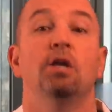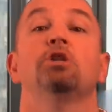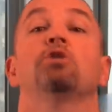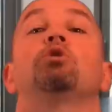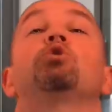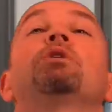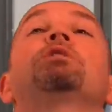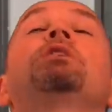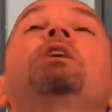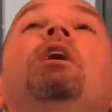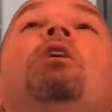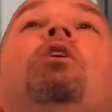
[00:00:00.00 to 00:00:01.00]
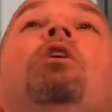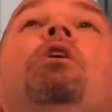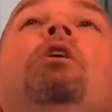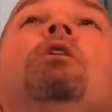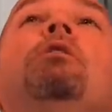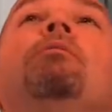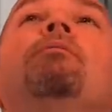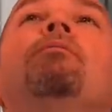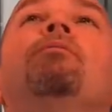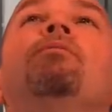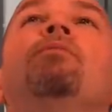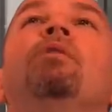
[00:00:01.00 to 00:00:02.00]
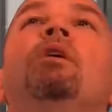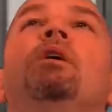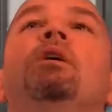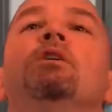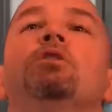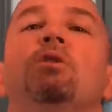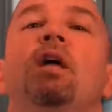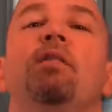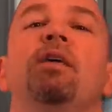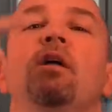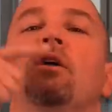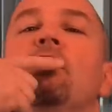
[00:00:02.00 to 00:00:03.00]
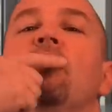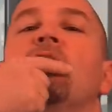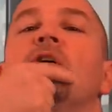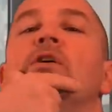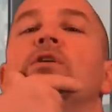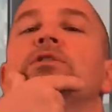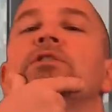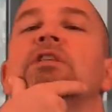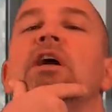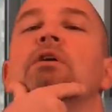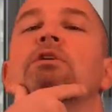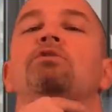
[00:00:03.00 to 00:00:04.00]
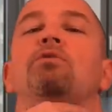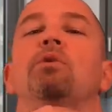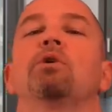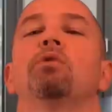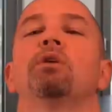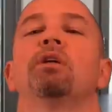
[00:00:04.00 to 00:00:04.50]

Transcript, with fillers: So he drinks the alcohol. So now the alcohol goes down his throat.